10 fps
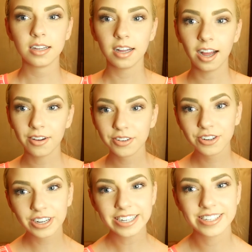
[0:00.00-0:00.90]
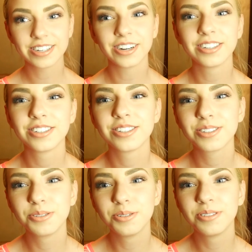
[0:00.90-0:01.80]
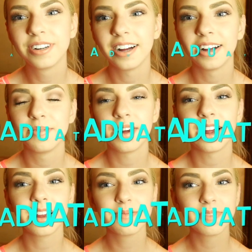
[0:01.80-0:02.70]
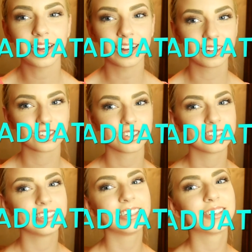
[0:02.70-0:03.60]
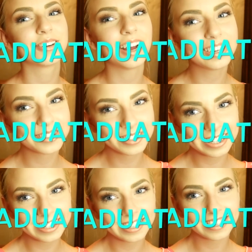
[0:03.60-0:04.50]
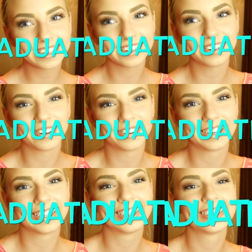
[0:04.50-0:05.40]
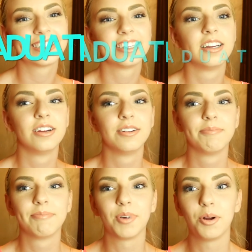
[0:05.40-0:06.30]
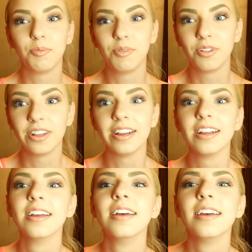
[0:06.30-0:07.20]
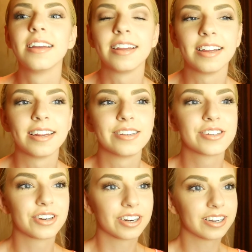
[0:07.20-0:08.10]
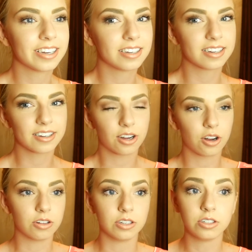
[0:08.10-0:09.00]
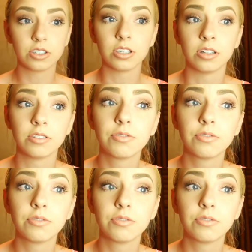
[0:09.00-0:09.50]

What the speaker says: have a great start to school. I'm actually graduating in August, hopefully, and starting college in the